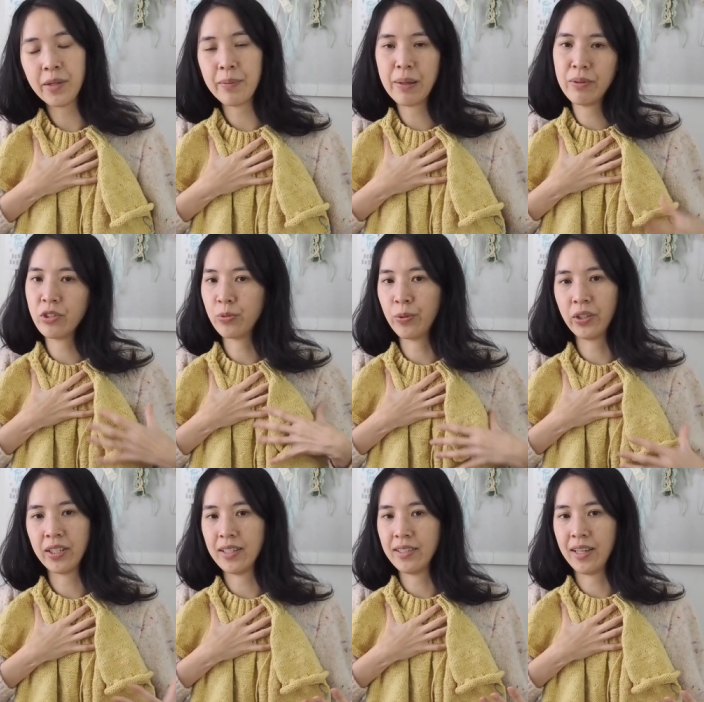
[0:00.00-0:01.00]
of maybe just
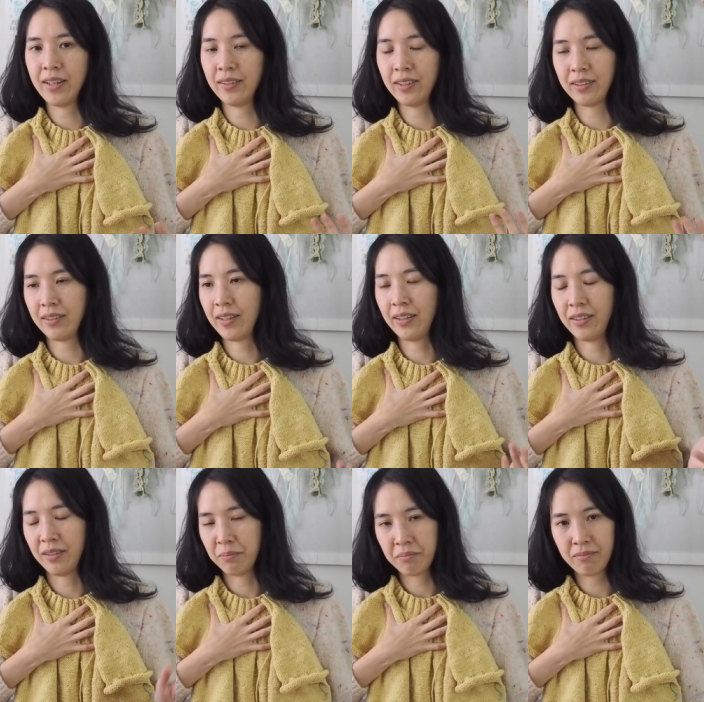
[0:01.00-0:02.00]
working it down like
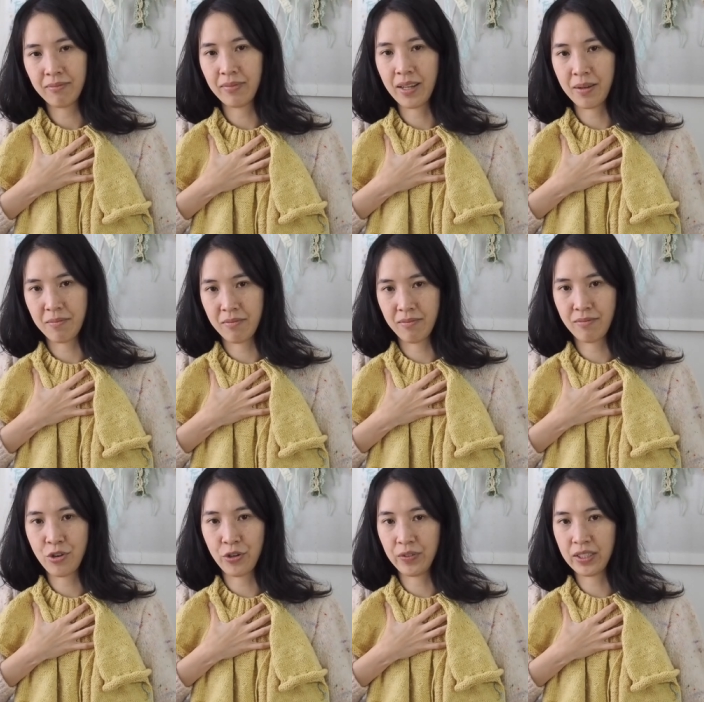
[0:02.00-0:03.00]
another um,
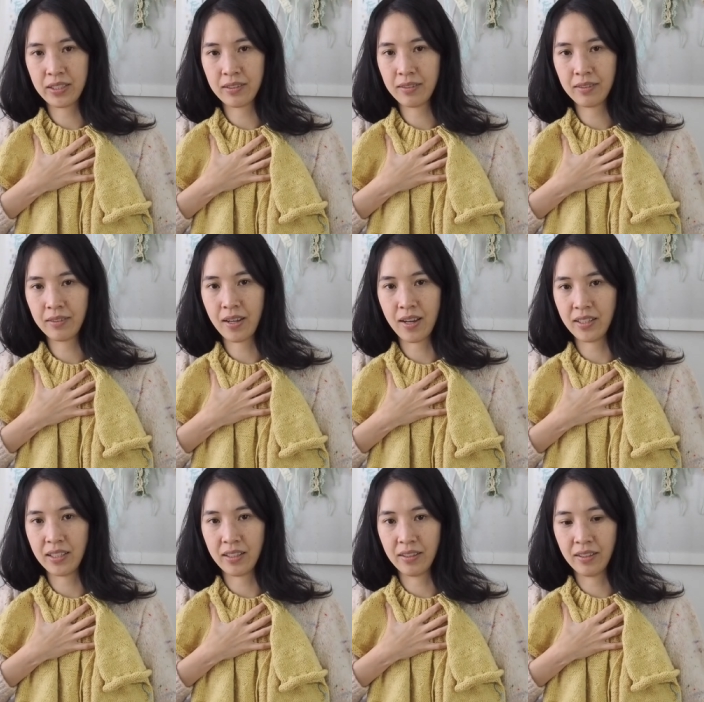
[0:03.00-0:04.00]
novice
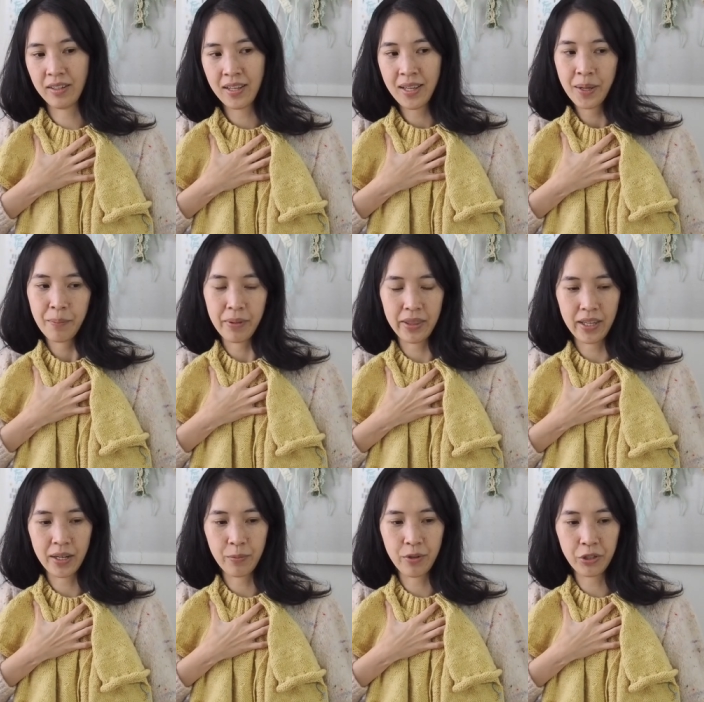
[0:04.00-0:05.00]
cardigan but then
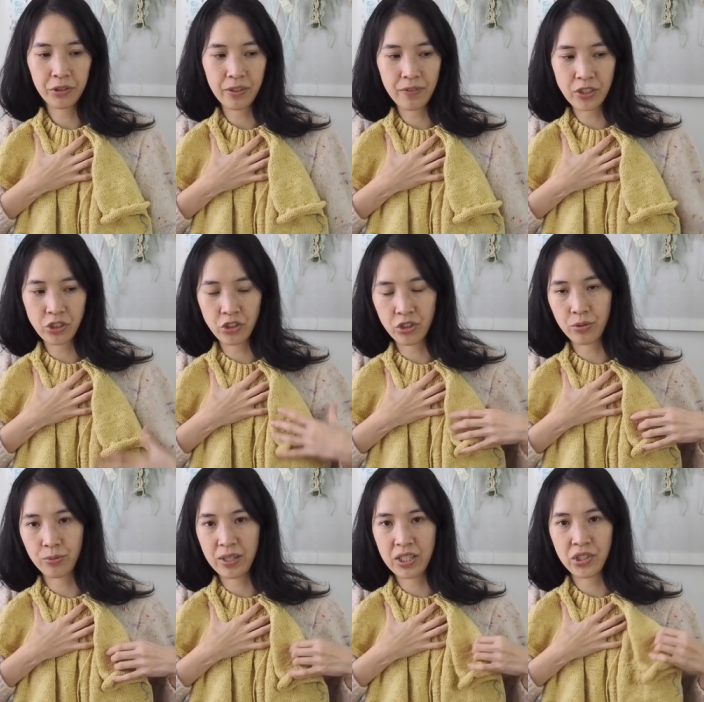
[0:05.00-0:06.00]
I'm wondering if I should just
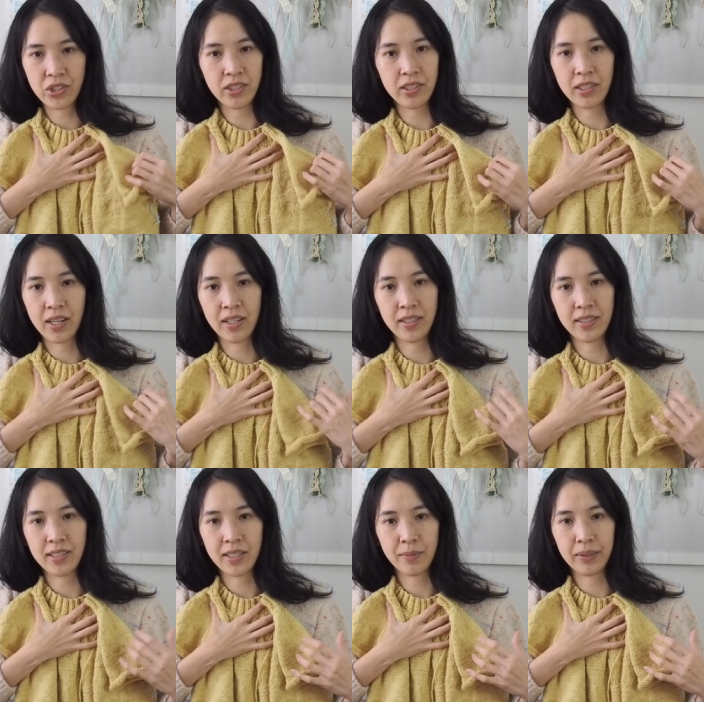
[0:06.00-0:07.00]
reuse this yarn into
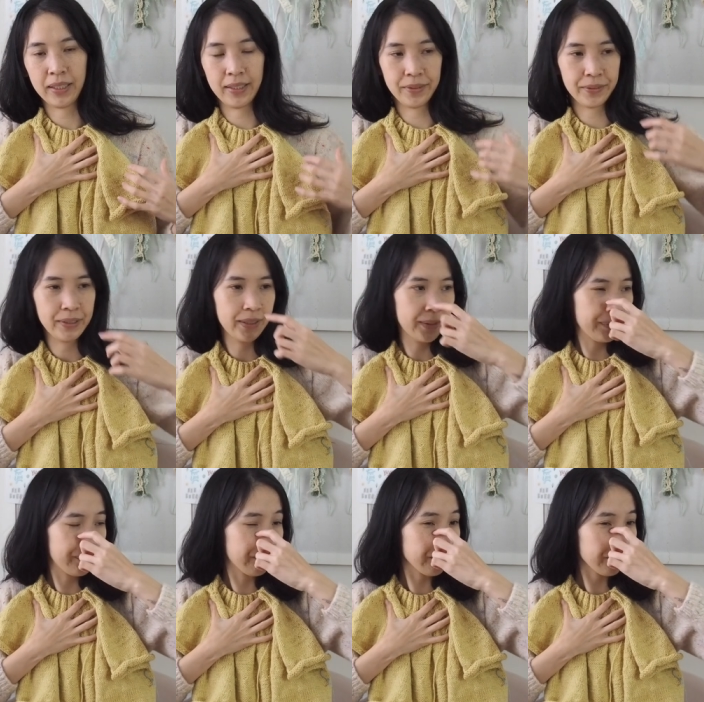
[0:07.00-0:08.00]
something else
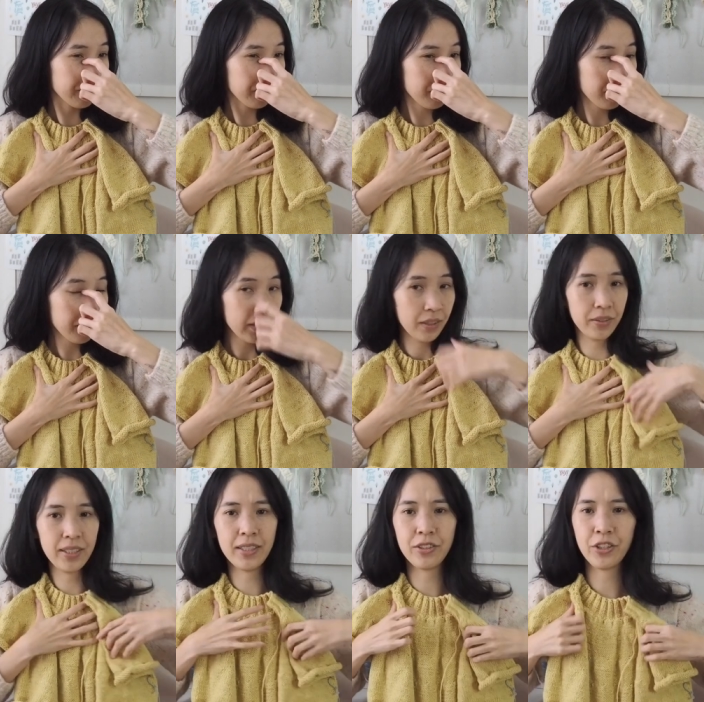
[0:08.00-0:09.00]

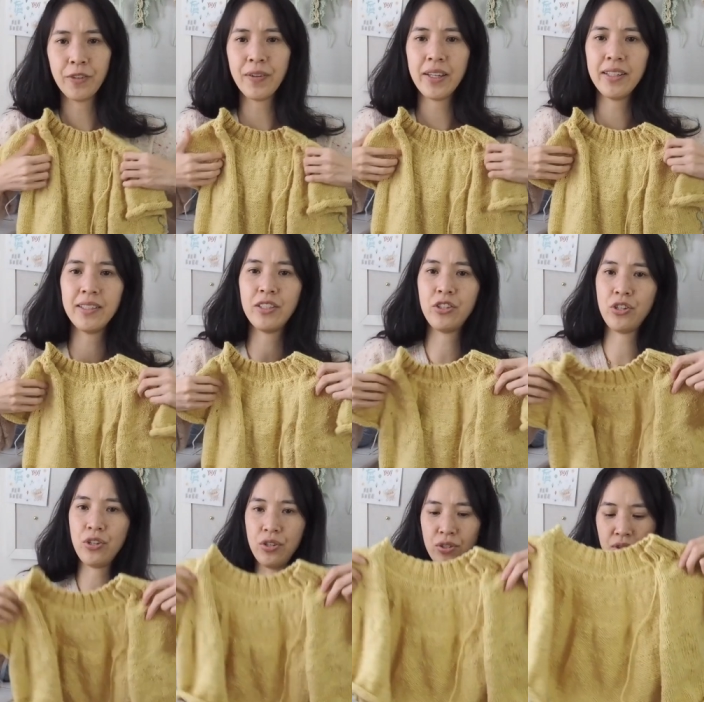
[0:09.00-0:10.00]
so far this is
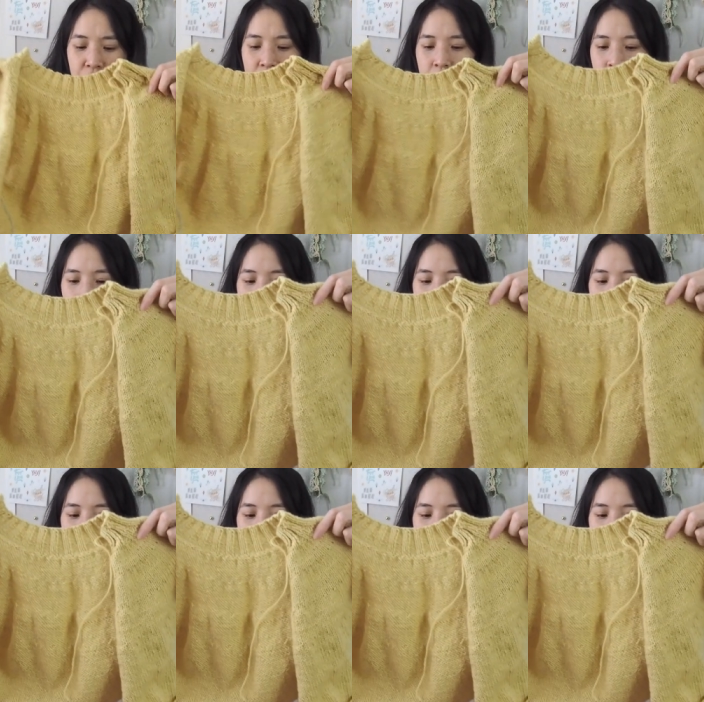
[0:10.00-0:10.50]
used,